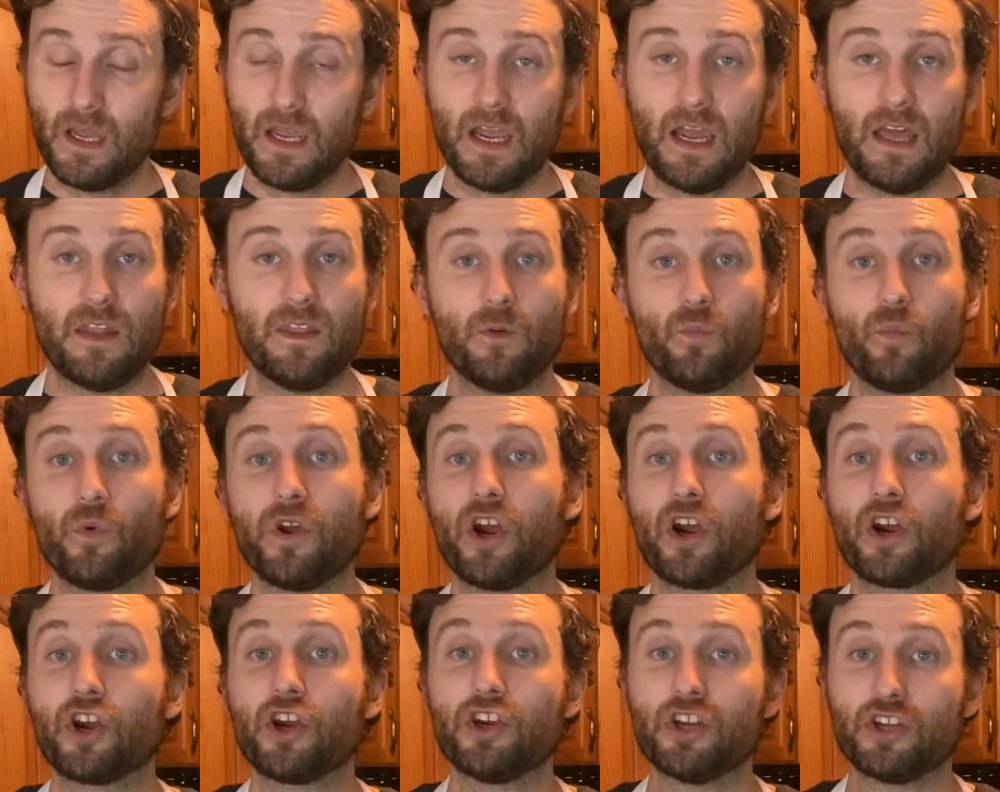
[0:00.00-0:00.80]
and then we
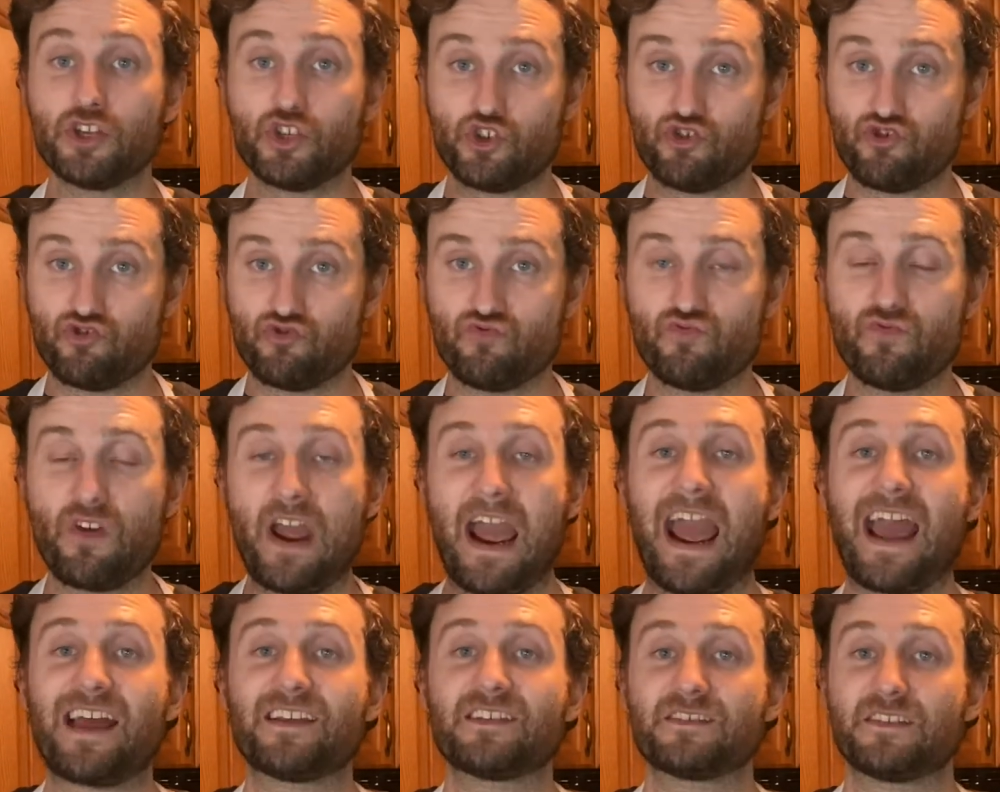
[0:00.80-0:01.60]
are going to
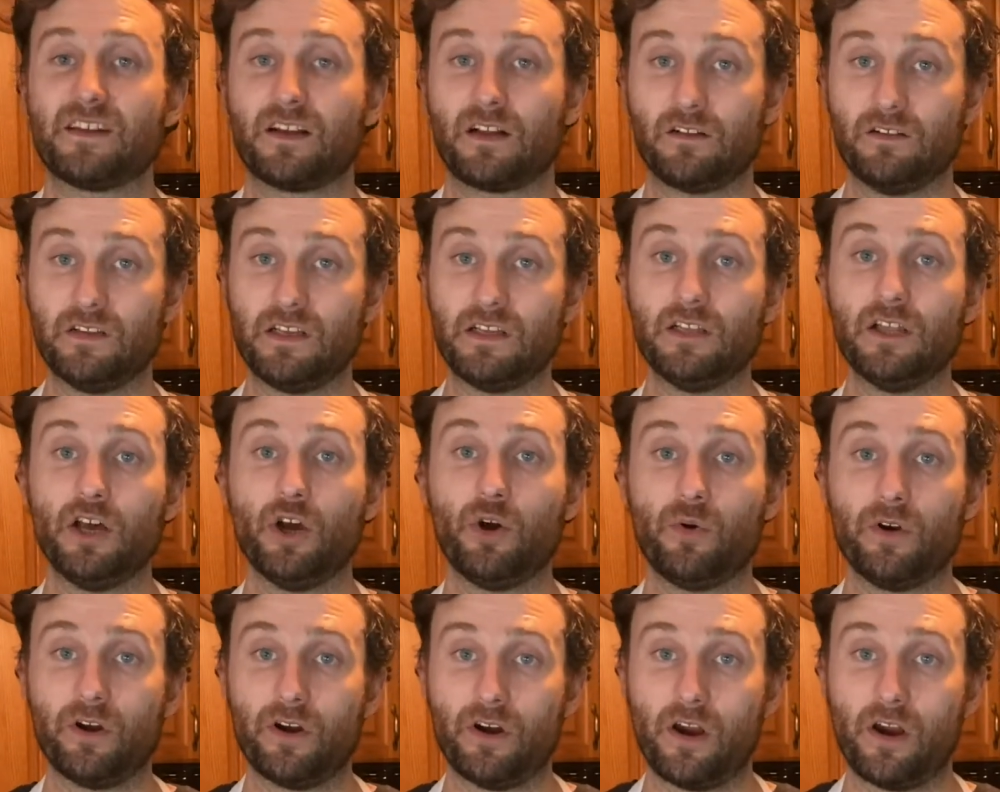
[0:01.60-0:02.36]
drastically lower